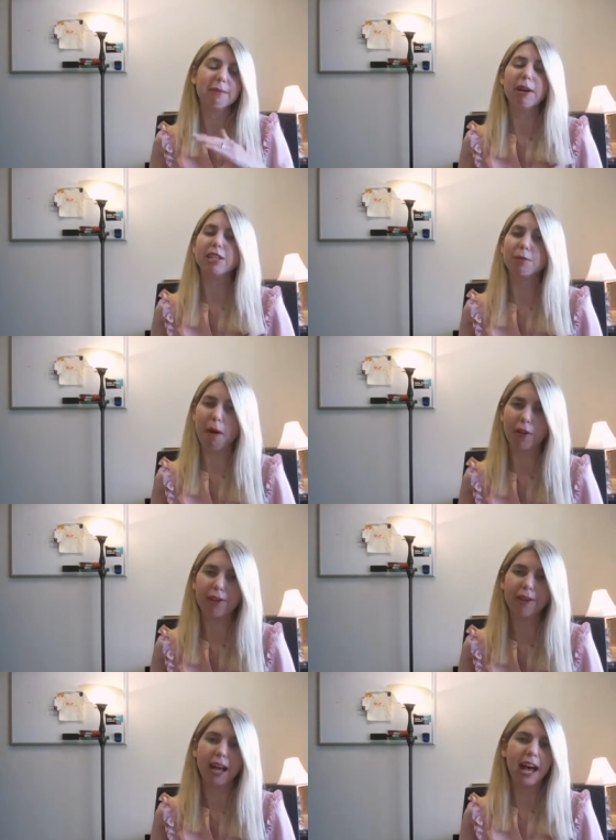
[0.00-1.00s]
much smaller
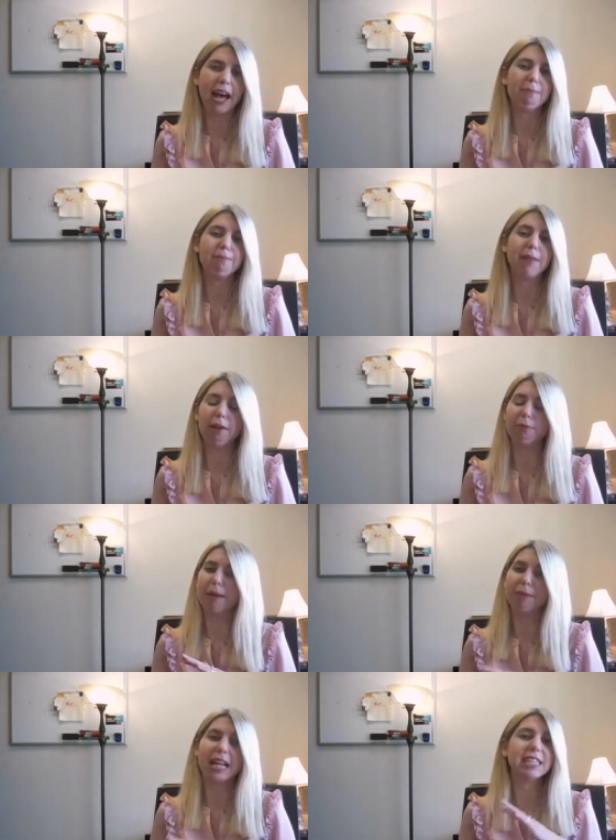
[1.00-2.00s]
um, now
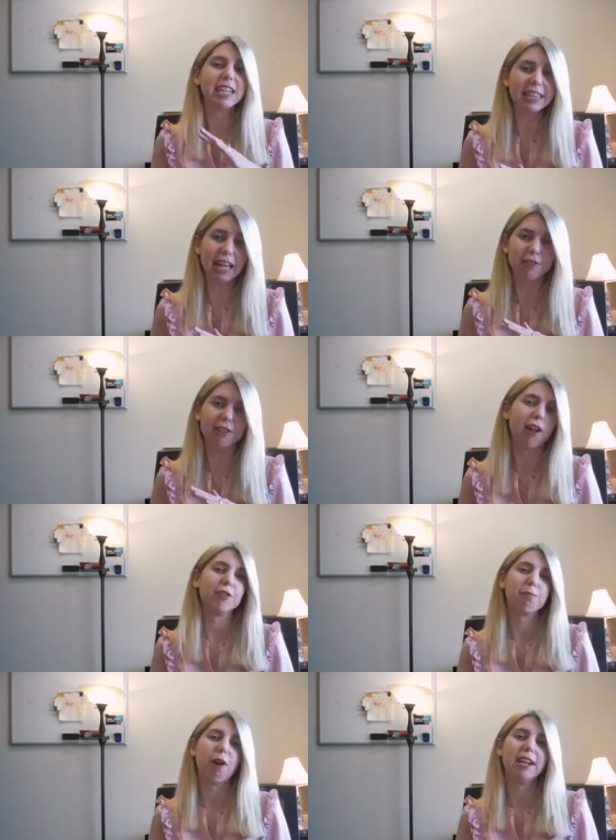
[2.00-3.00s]
maybe that's ten thousand
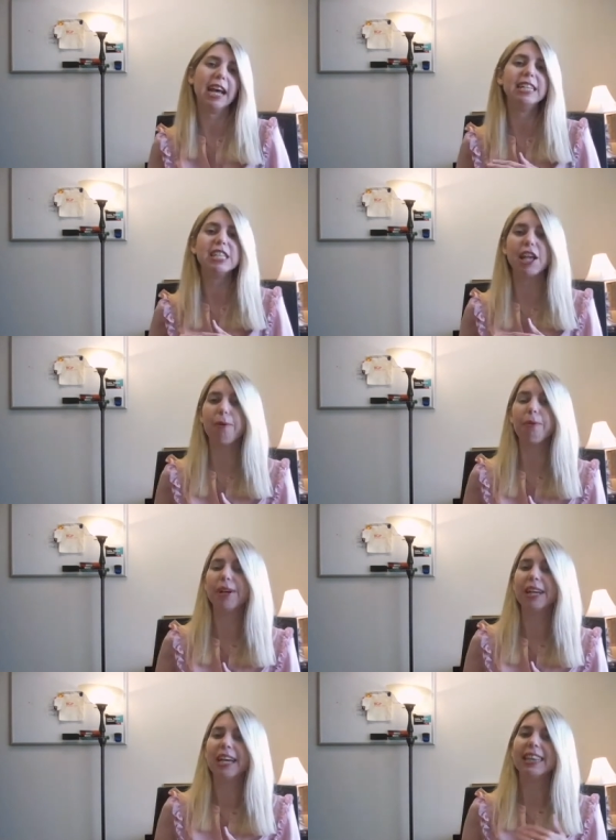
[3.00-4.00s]
dollars spread, and so
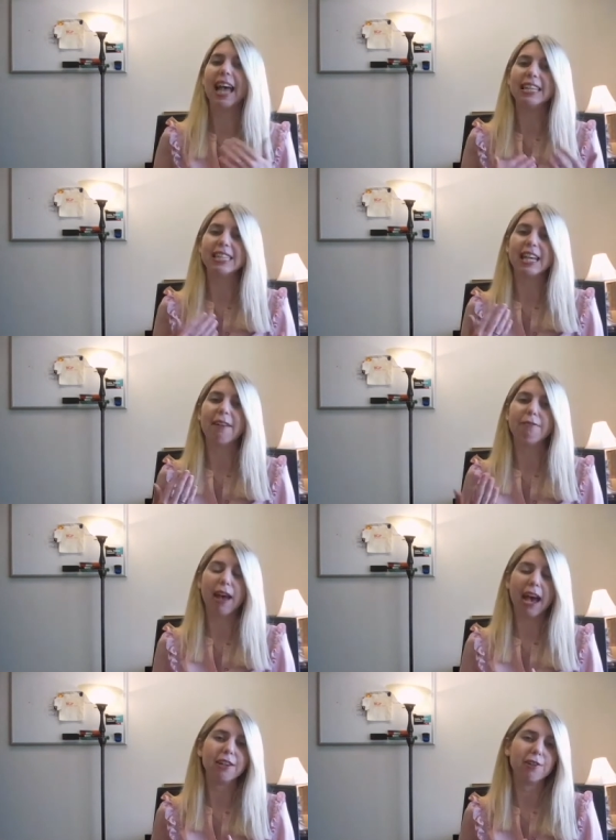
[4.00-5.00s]
that's a
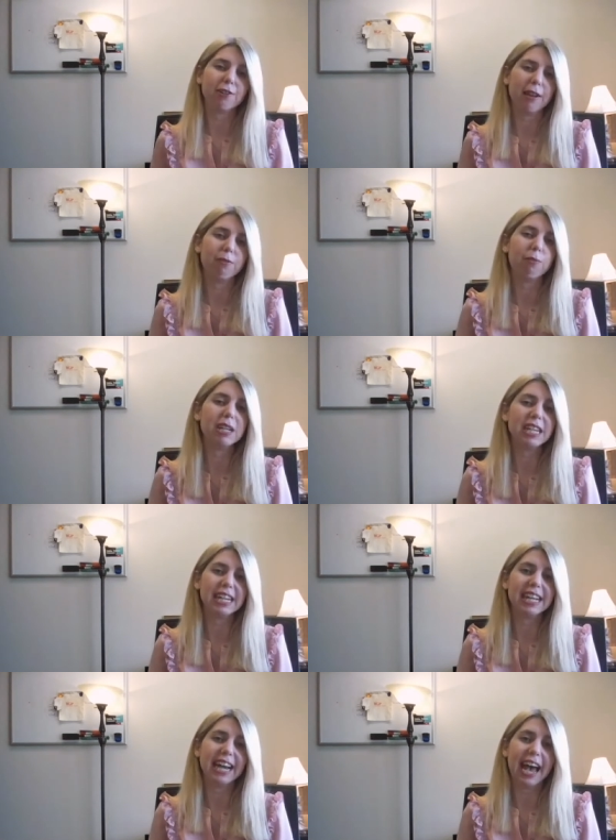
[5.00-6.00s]
factor that we need
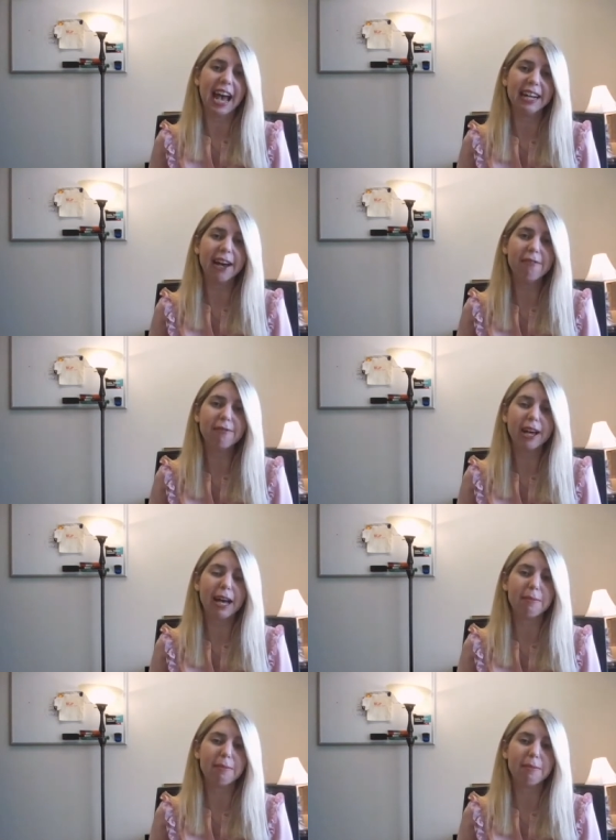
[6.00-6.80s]
to get ahead of.